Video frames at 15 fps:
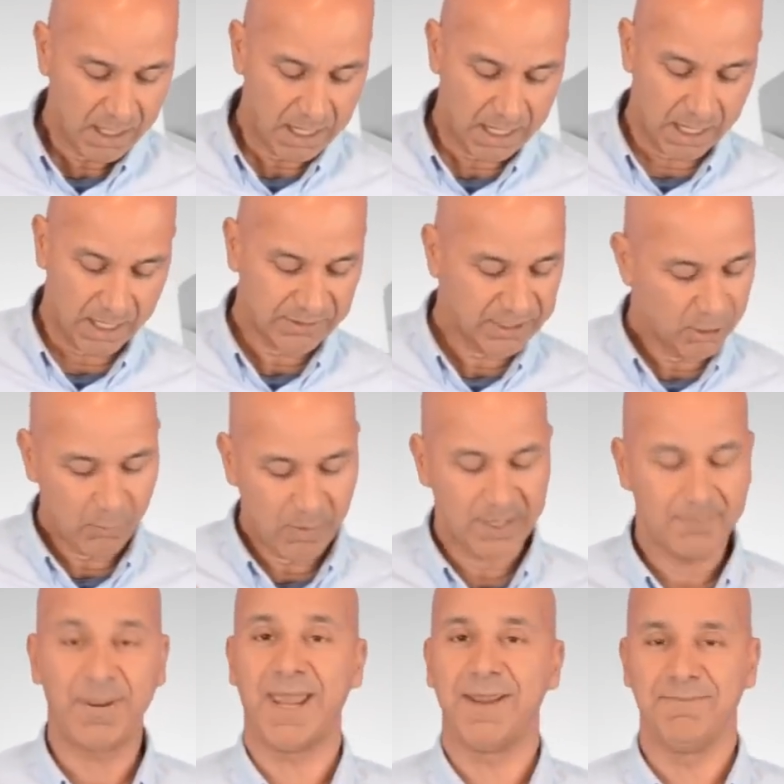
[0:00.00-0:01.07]
Uh, they don't want
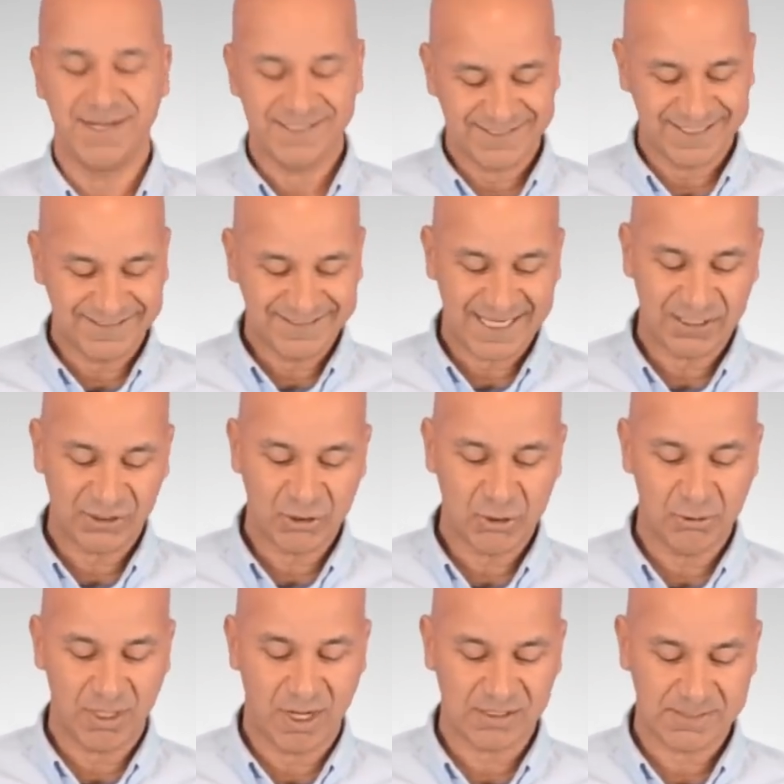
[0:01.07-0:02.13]
to pay much. They take too
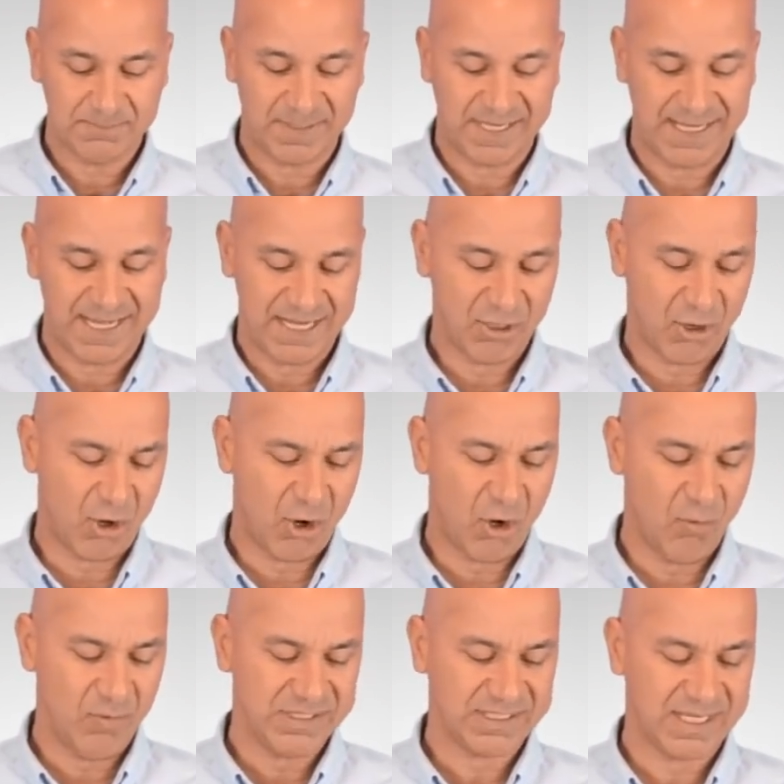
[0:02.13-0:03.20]
long to pay and
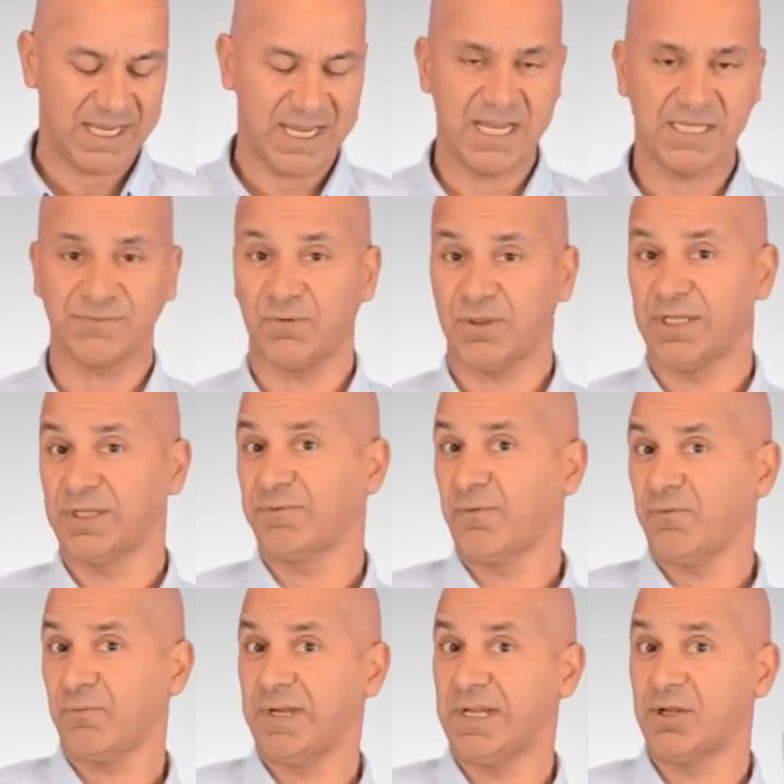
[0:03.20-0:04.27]
always ask for things for free.